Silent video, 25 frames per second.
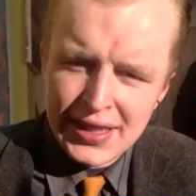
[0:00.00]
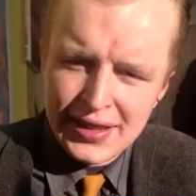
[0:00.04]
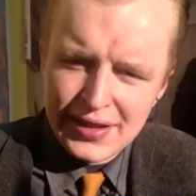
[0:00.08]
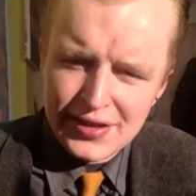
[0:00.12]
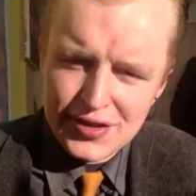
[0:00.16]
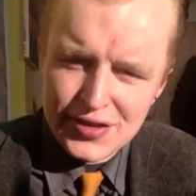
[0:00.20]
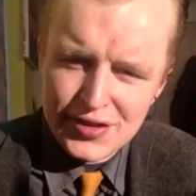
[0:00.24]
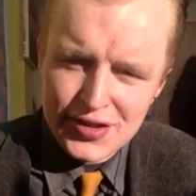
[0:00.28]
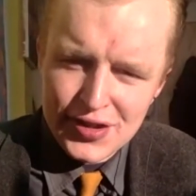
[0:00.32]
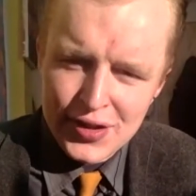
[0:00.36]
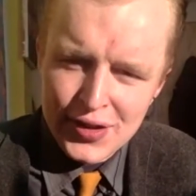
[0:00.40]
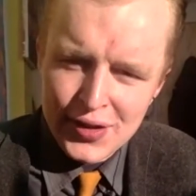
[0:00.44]

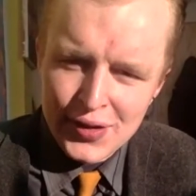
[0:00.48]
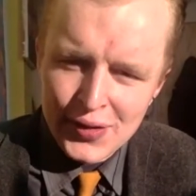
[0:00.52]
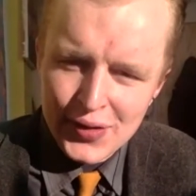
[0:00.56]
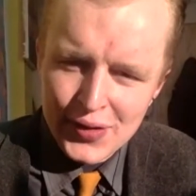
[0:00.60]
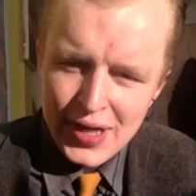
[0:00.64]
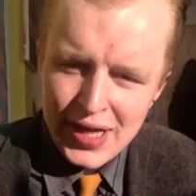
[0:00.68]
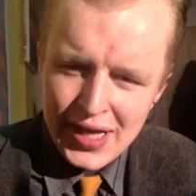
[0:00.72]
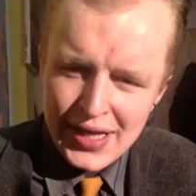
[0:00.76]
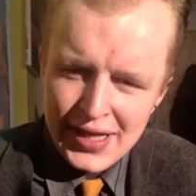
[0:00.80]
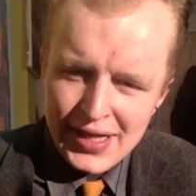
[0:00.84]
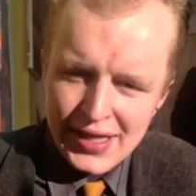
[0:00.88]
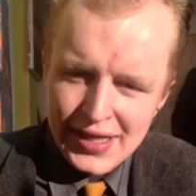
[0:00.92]
So
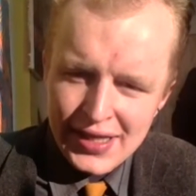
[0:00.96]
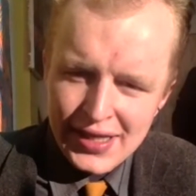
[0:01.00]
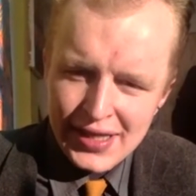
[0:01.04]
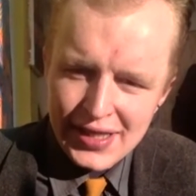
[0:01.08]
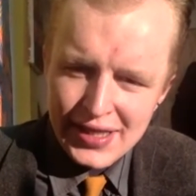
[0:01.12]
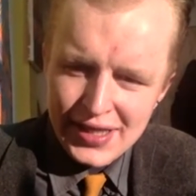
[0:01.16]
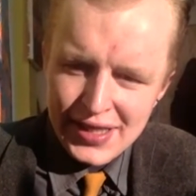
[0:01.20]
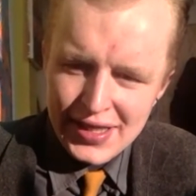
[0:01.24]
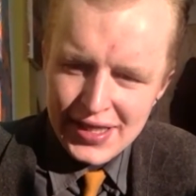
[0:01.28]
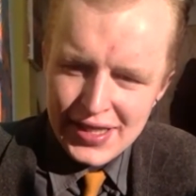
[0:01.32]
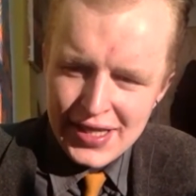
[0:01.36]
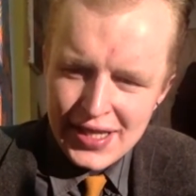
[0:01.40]

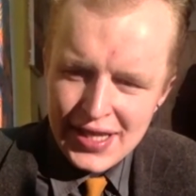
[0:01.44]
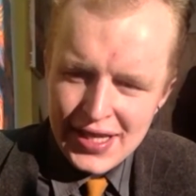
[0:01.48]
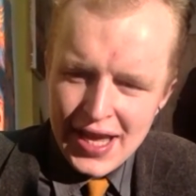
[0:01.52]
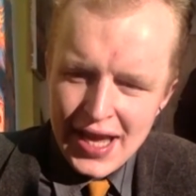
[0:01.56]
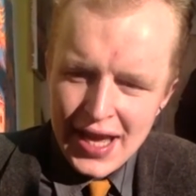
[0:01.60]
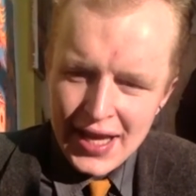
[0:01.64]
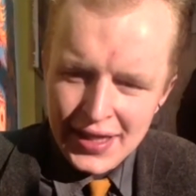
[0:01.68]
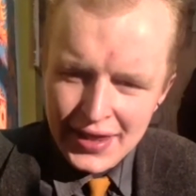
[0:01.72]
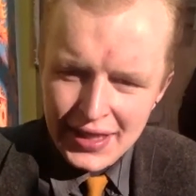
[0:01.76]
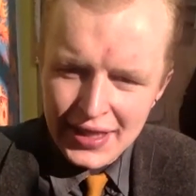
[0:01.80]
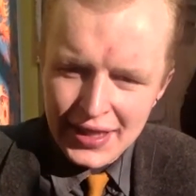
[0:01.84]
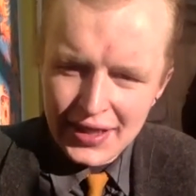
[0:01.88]
I
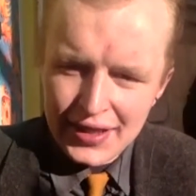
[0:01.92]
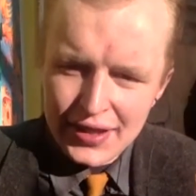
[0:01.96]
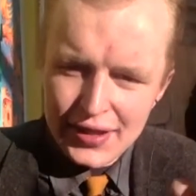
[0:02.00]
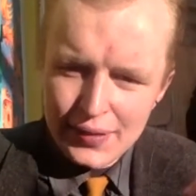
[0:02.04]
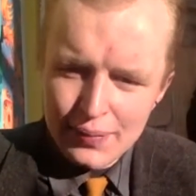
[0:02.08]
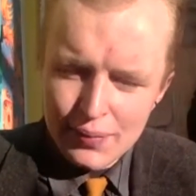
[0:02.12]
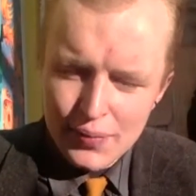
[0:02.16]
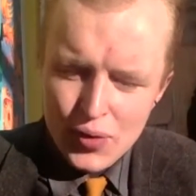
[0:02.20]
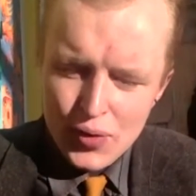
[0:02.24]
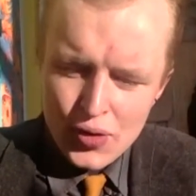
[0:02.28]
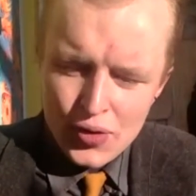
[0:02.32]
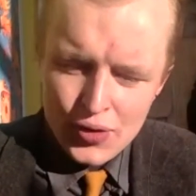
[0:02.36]
think the
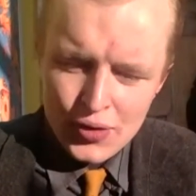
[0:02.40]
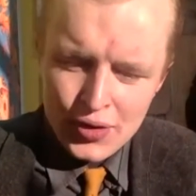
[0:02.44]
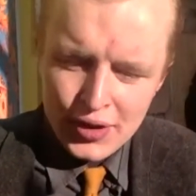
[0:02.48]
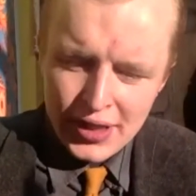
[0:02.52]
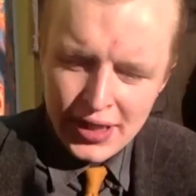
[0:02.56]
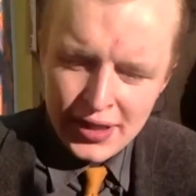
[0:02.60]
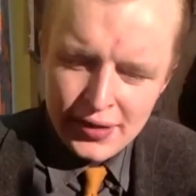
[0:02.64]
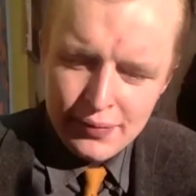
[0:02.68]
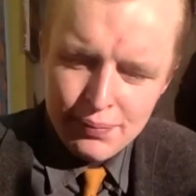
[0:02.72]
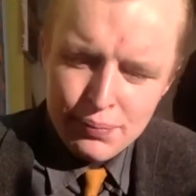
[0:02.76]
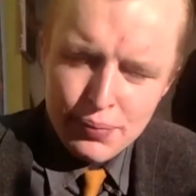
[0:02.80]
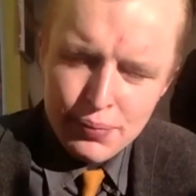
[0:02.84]
more kind
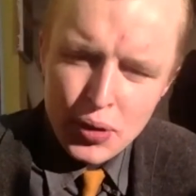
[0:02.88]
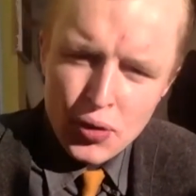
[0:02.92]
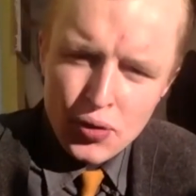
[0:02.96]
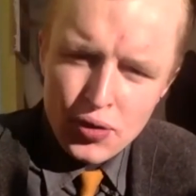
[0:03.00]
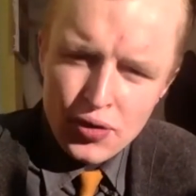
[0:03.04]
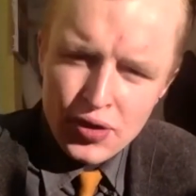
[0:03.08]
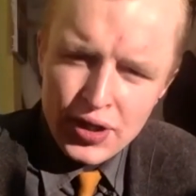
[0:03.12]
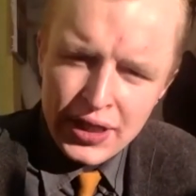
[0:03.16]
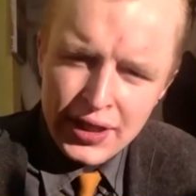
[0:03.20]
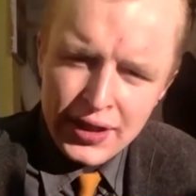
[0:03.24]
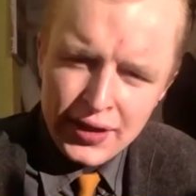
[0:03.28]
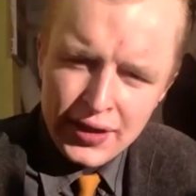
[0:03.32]
of
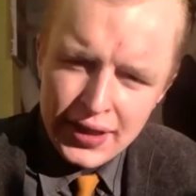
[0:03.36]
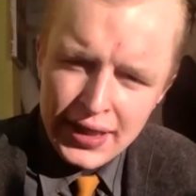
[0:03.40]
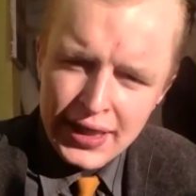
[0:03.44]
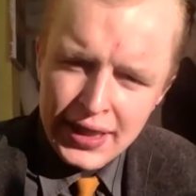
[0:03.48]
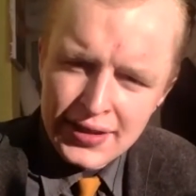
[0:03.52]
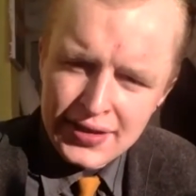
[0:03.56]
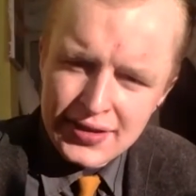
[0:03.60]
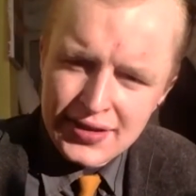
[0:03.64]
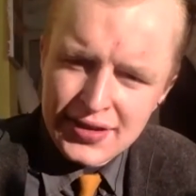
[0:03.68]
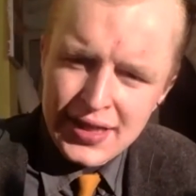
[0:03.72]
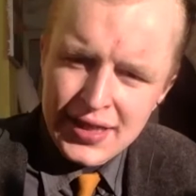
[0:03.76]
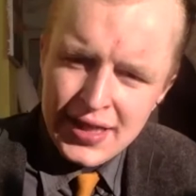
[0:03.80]
boring
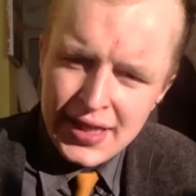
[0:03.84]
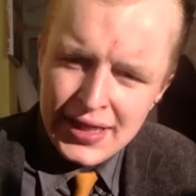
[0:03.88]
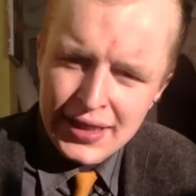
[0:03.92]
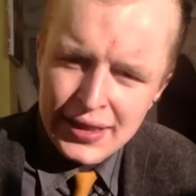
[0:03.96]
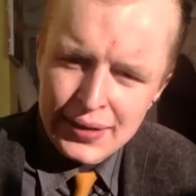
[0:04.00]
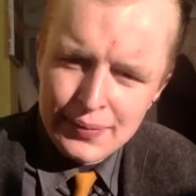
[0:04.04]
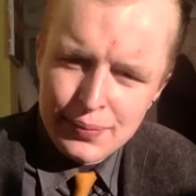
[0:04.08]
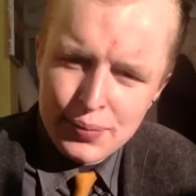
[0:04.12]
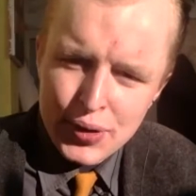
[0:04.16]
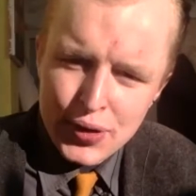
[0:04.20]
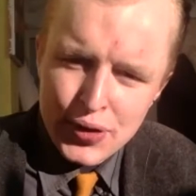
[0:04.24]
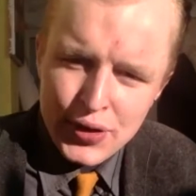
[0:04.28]
things that I can
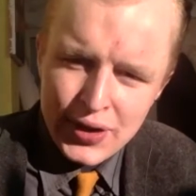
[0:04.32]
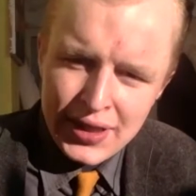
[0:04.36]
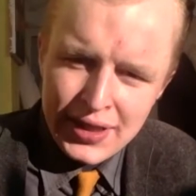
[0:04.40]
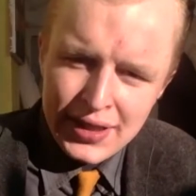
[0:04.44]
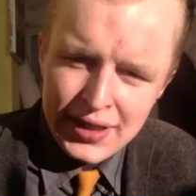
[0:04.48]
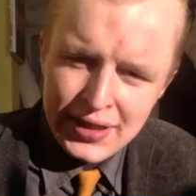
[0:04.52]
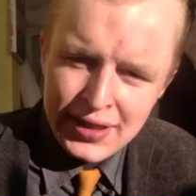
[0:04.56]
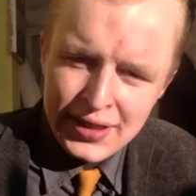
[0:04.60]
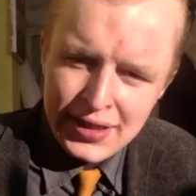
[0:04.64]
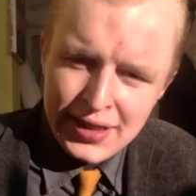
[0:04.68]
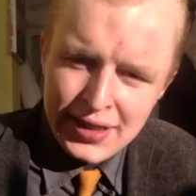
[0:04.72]
put in,